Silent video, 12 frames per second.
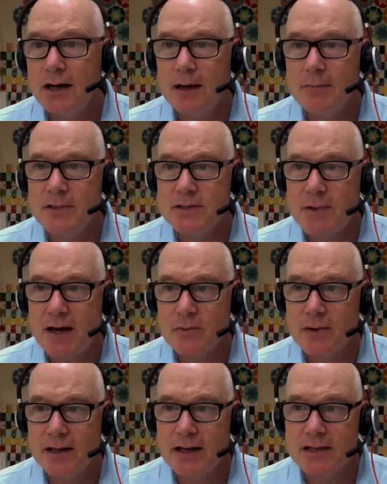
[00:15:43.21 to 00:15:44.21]
Um, this
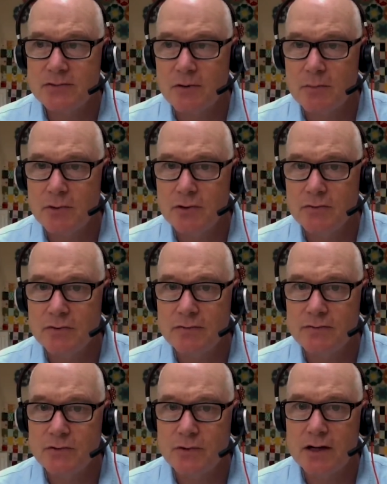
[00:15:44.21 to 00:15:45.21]
pathway allows for approval
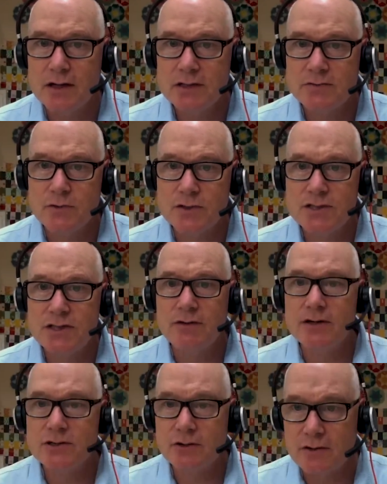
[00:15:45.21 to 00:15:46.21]
of drugs for
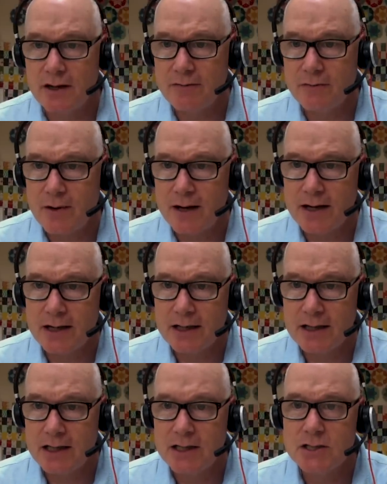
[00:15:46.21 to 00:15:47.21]
serious or life threatening
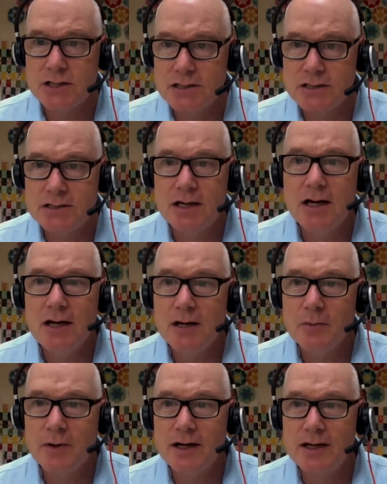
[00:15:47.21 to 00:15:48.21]
conditions
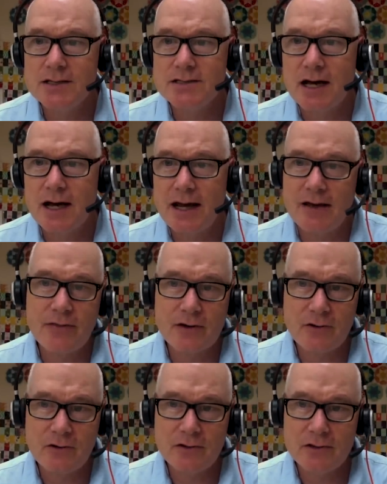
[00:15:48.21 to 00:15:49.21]
when it is not
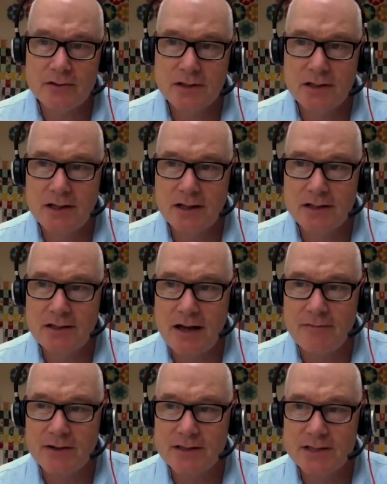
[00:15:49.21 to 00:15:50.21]
ethical to conduct
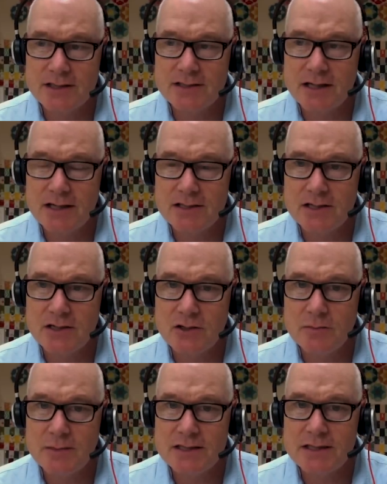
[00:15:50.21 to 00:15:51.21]
efficacy studies in
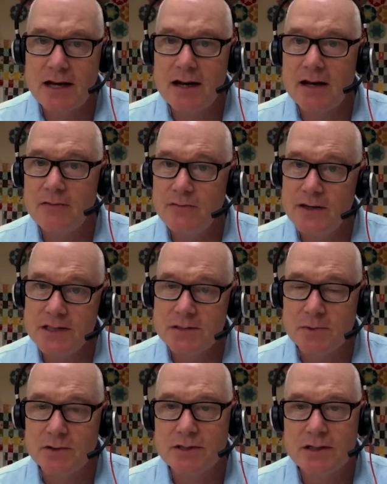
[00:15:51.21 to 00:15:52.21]
humans and not
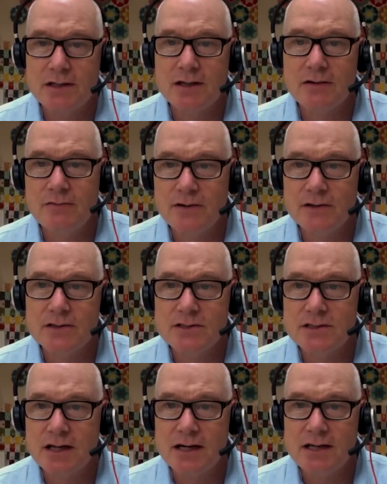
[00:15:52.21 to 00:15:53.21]
feasible to conduct field
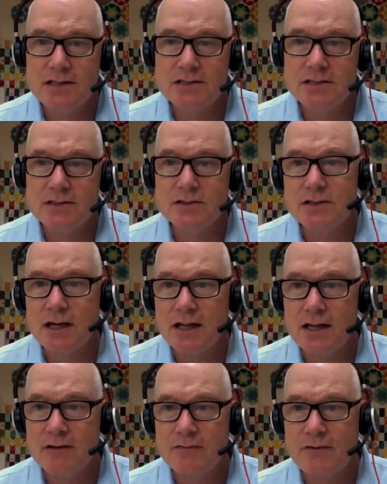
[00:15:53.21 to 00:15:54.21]
studies to
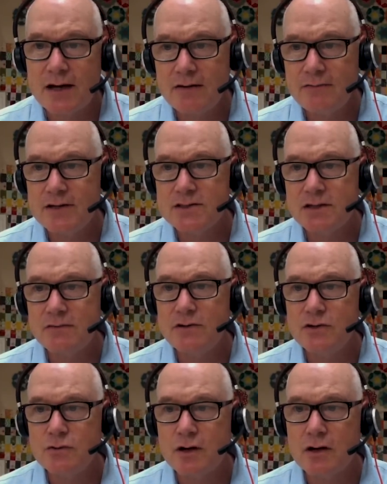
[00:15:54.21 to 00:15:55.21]
study the effectiveness of
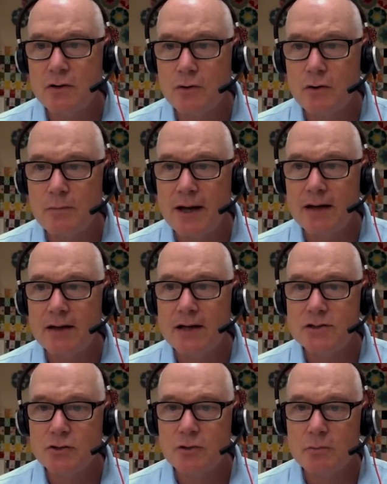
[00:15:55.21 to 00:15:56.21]
a drug or a
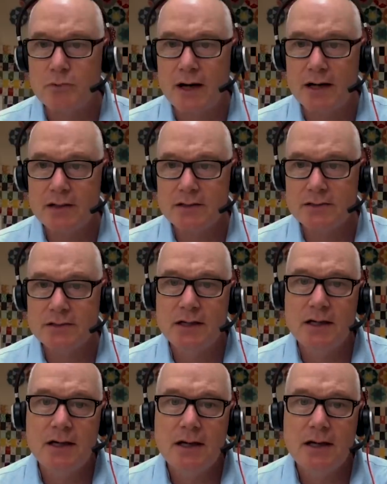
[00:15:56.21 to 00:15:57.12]
biological product.